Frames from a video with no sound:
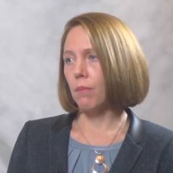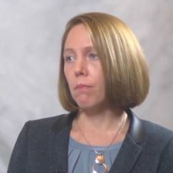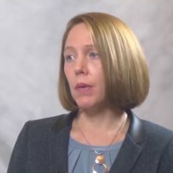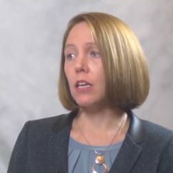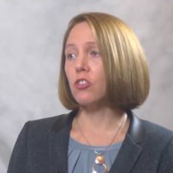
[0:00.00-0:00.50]
a
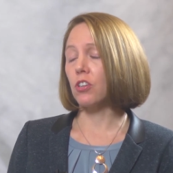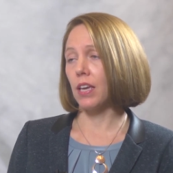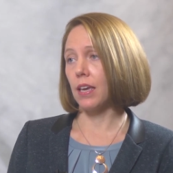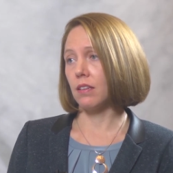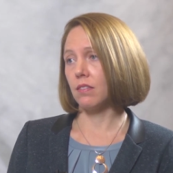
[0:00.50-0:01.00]
major
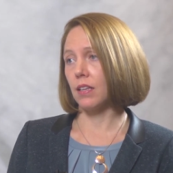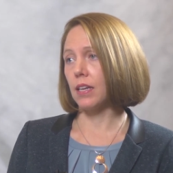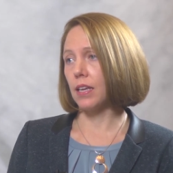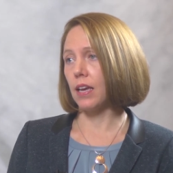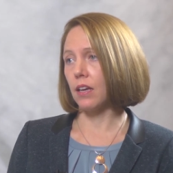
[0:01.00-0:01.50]
case
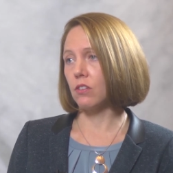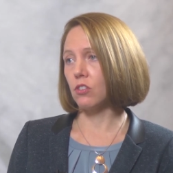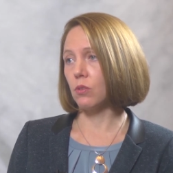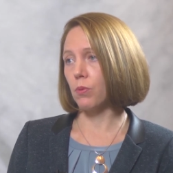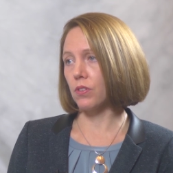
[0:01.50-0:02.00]
that he had
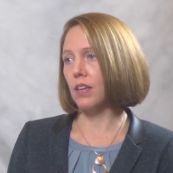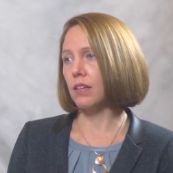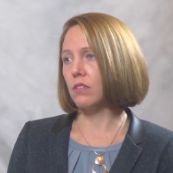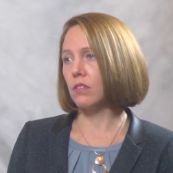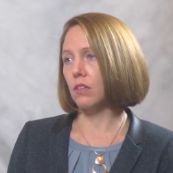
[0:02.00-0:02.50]
to
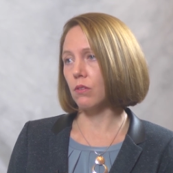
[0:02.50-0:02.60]
present